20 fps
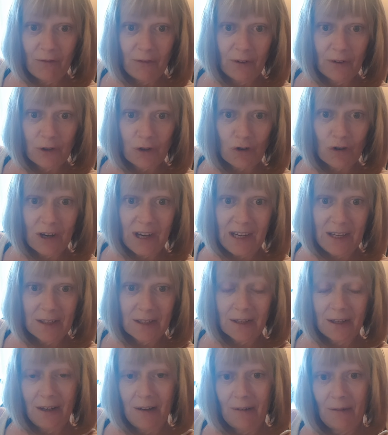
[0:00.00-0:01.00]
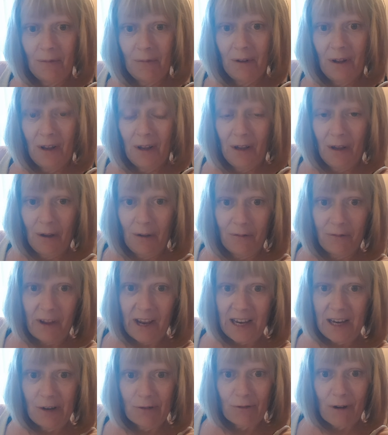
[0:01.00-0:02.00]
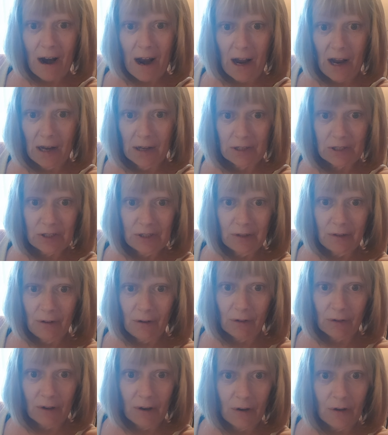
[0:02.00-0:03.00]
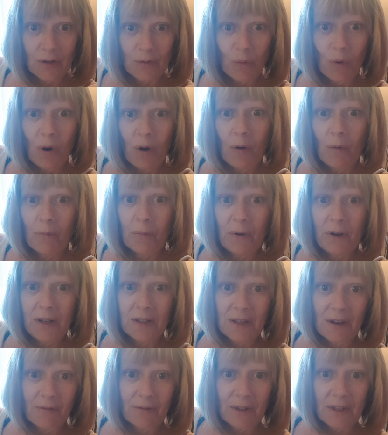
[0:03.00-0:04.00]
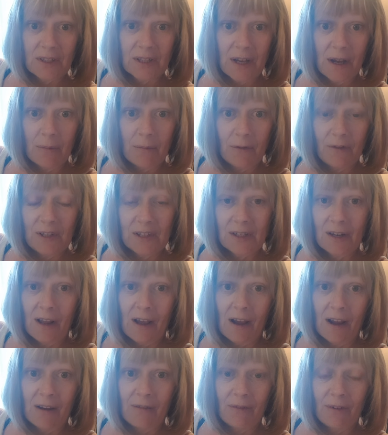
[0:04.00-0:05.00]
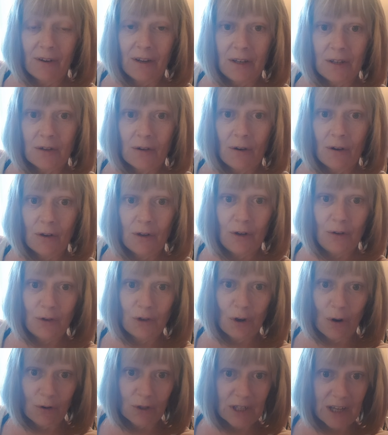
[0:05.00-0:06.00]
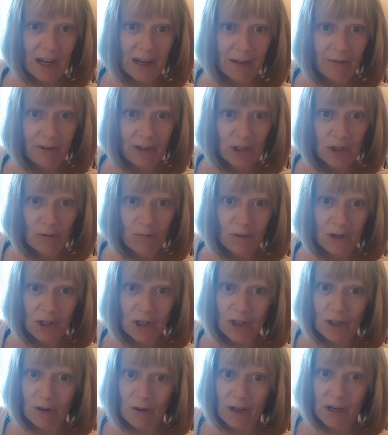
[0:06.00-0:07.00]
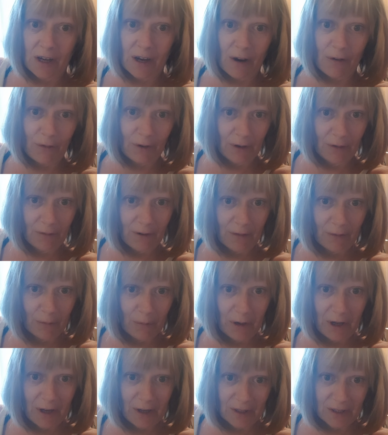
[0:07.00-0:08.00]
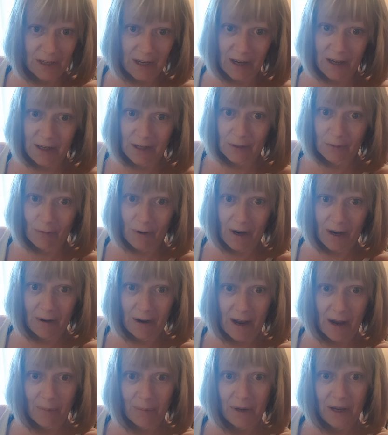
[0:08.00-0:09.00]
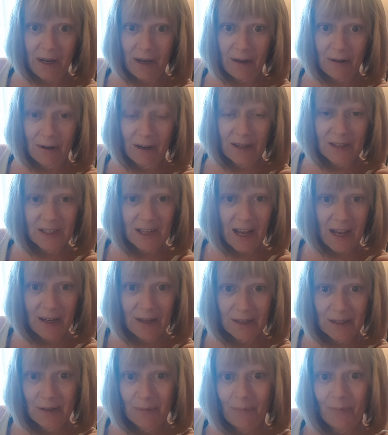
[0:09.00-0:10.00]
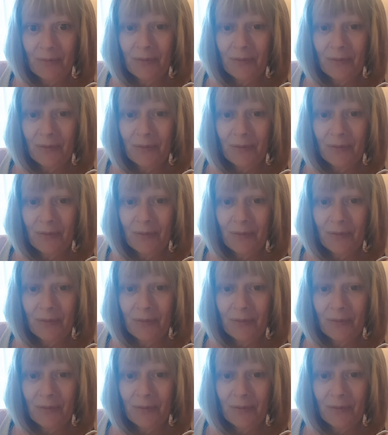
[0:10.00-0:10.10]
for treats in fake grass and God knows what, but he's having the time of his life, and he's got a new dog television which is looking over the River Mersey, and he's quite happy and content.